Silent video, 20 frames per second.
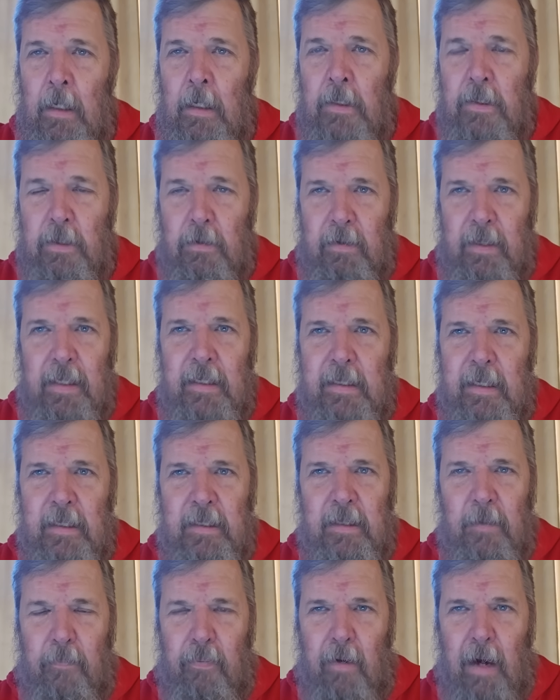So this
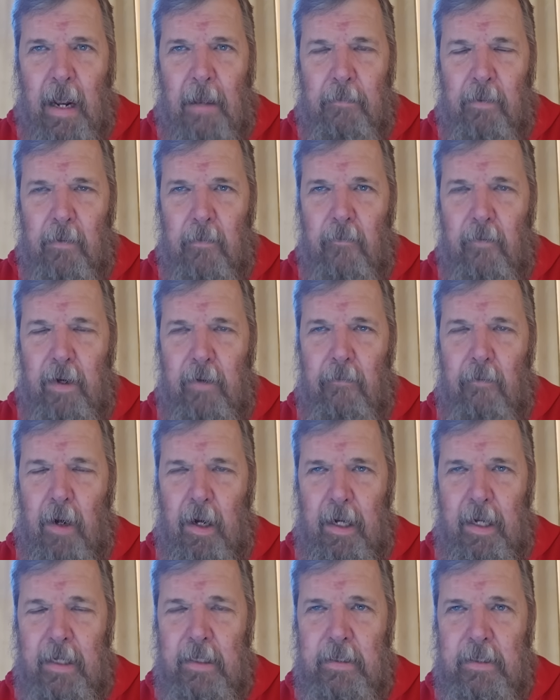is the problem we
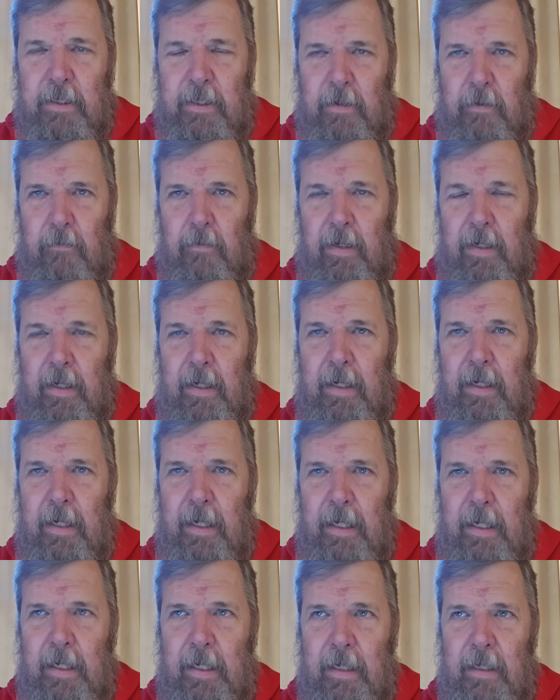run into,
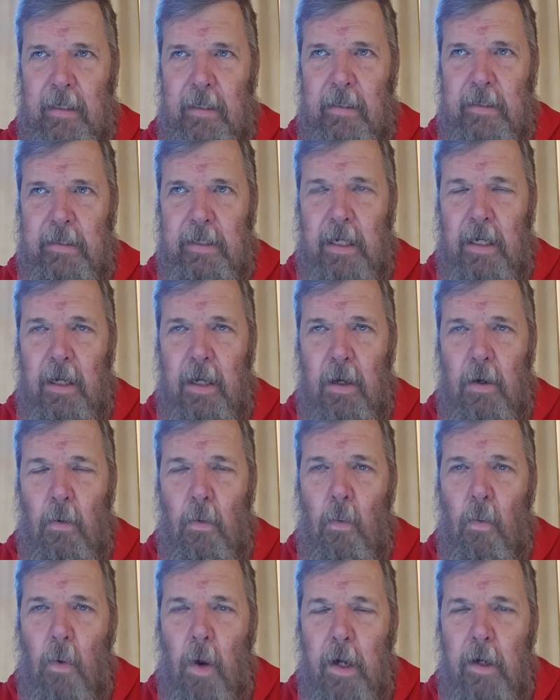is
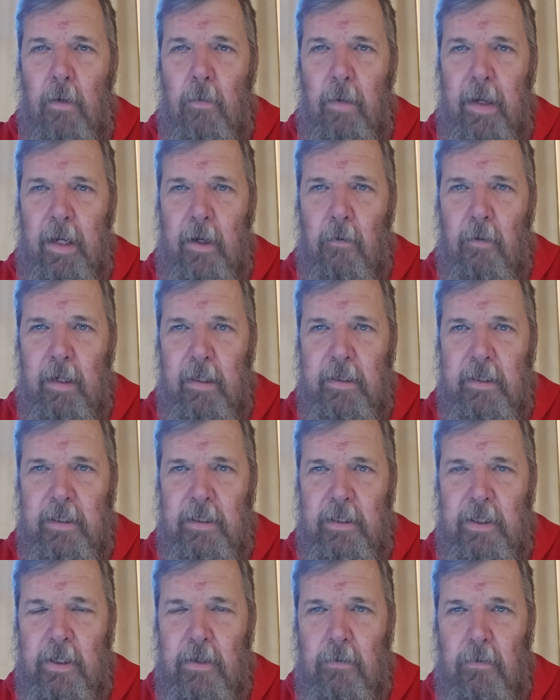what are we going to
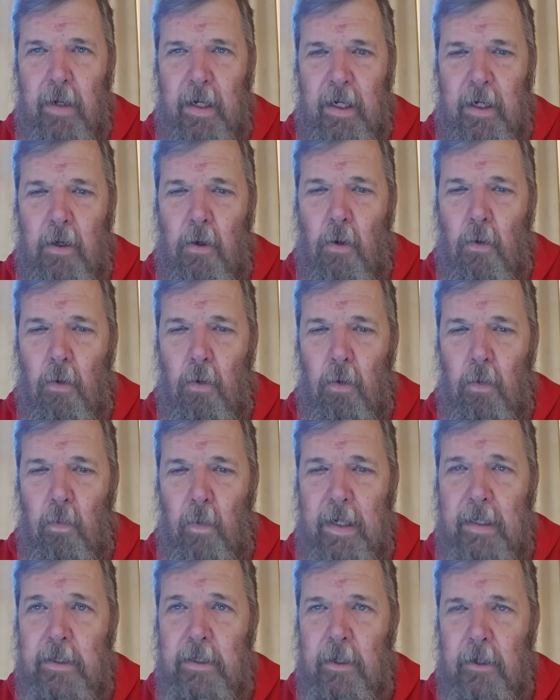do in a cold
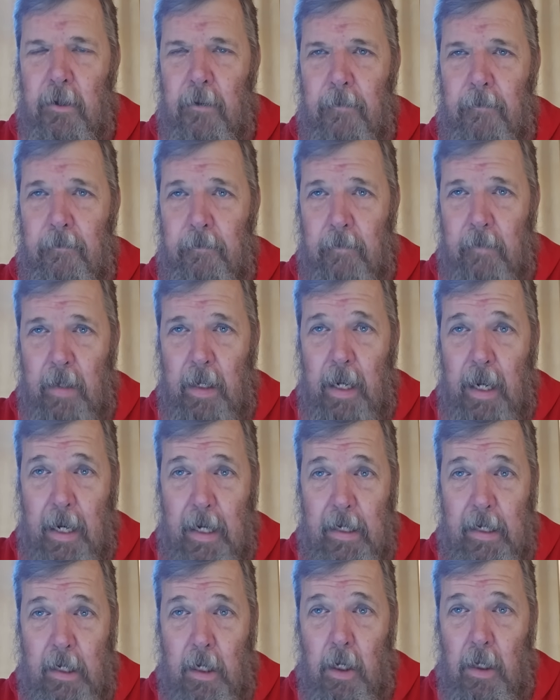winter?
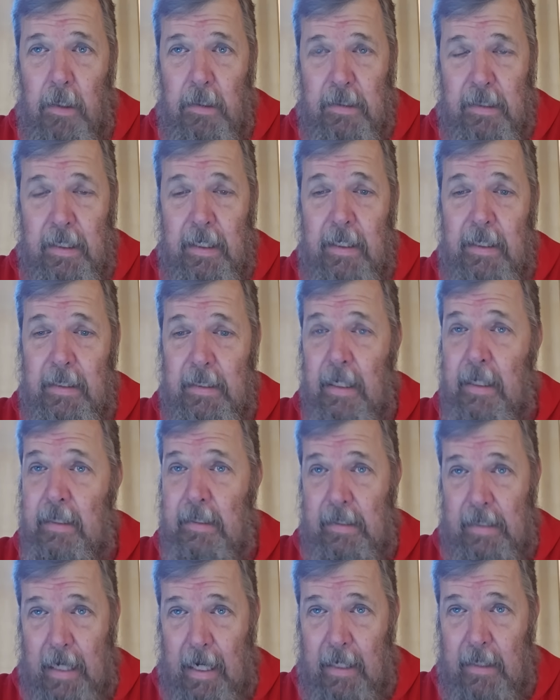NERC
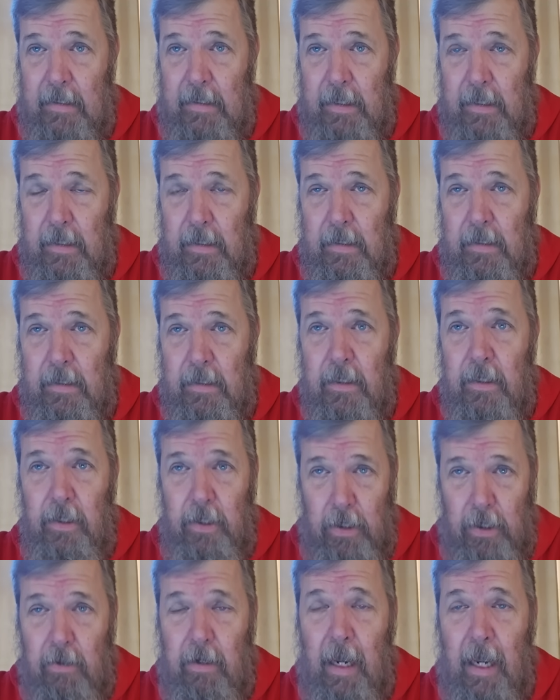says, Texas,
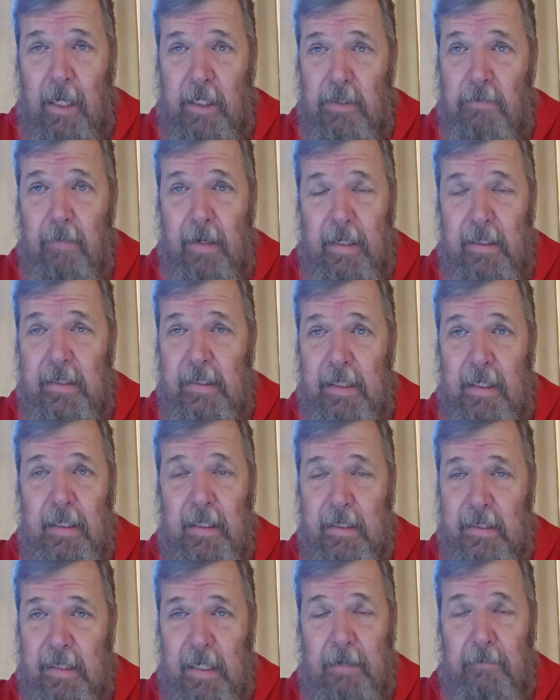you guys may see
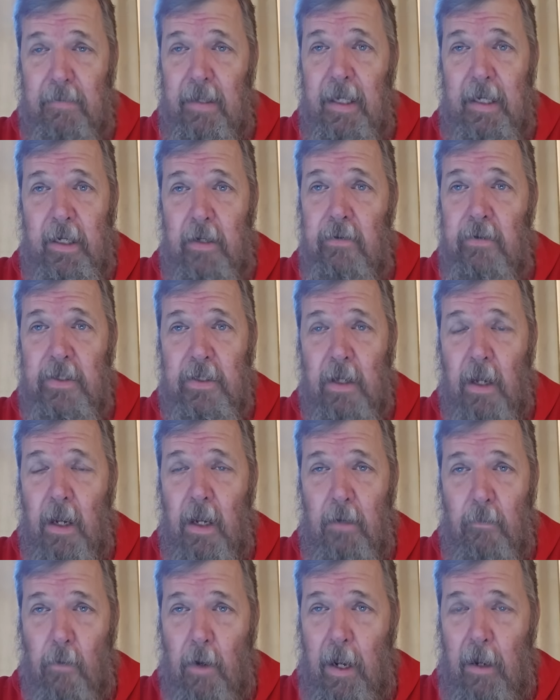the same thing you
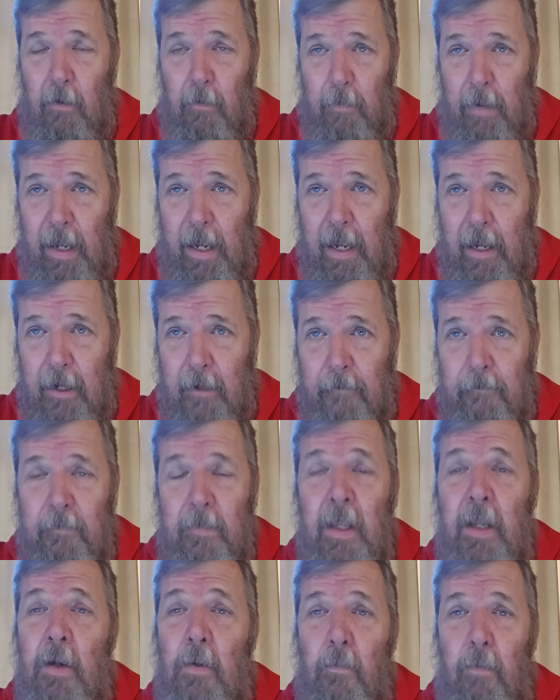saw a while back
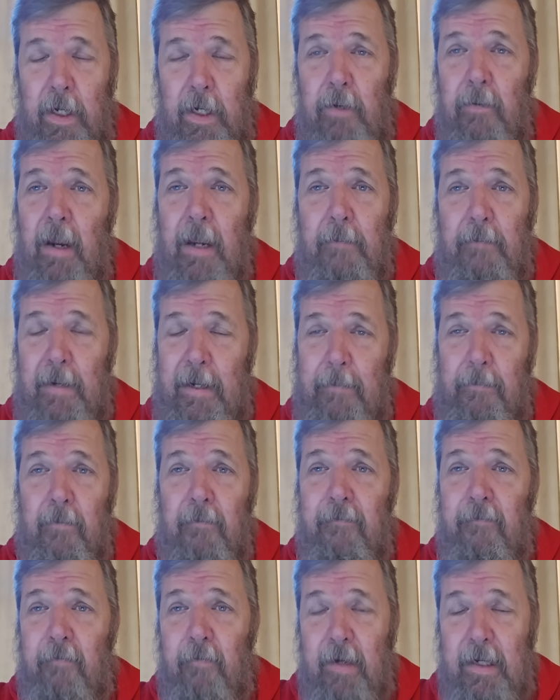where you had
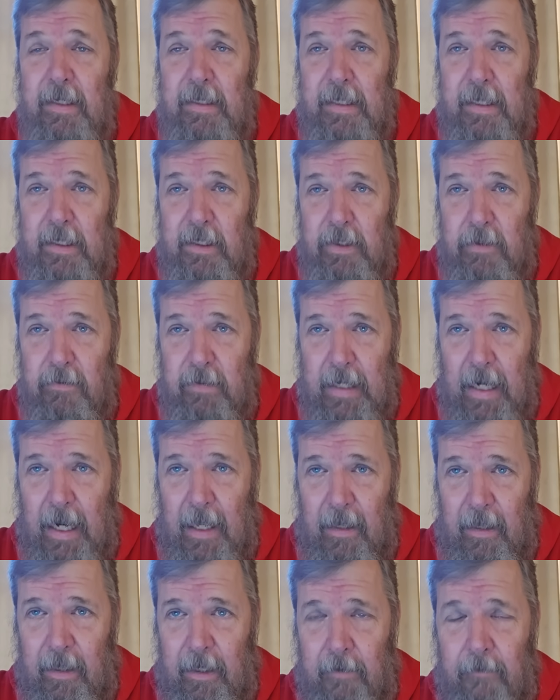people freezing to
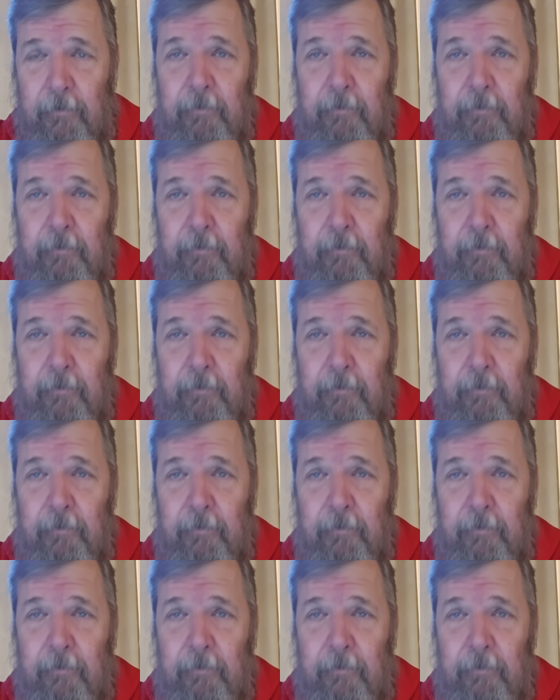death.